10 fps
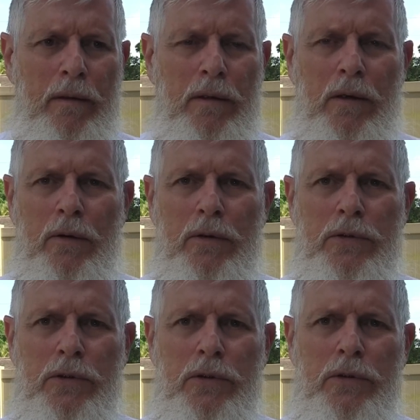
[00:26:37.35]
to go to
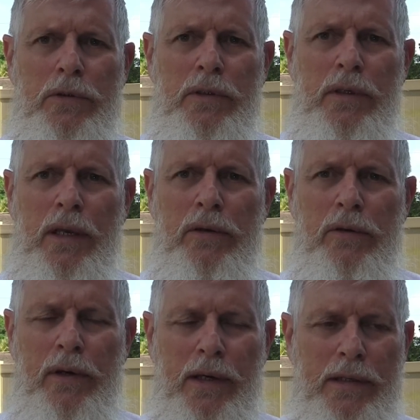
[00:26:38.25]
church and take
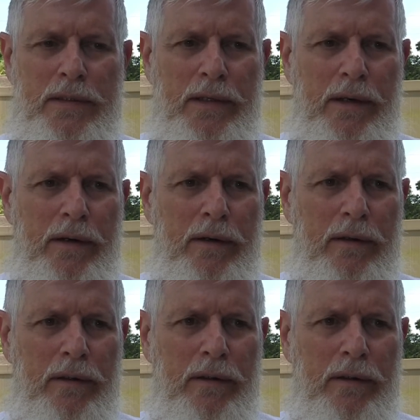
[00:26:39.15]
you guys there.